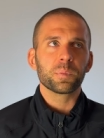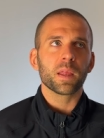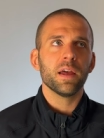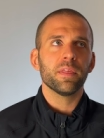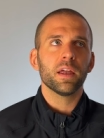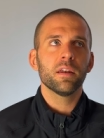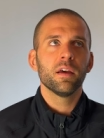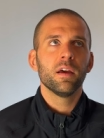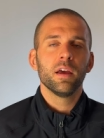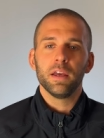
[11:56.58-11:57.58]
And then
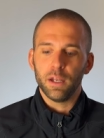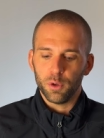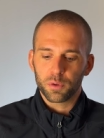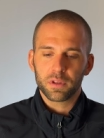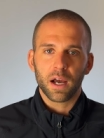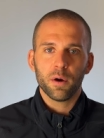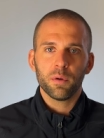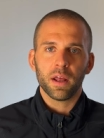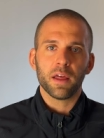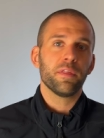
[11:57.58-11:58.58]
he looked down,
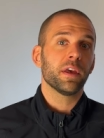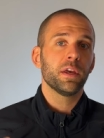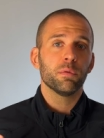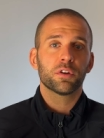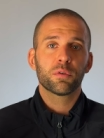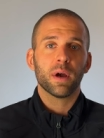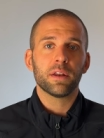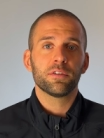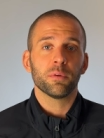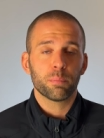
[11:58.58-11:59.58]
and I think he was quite
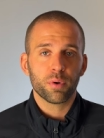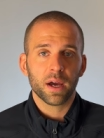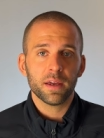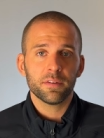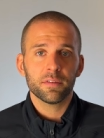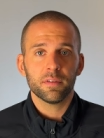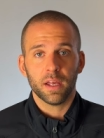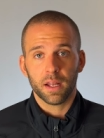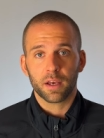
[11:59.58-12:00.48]
surprised that I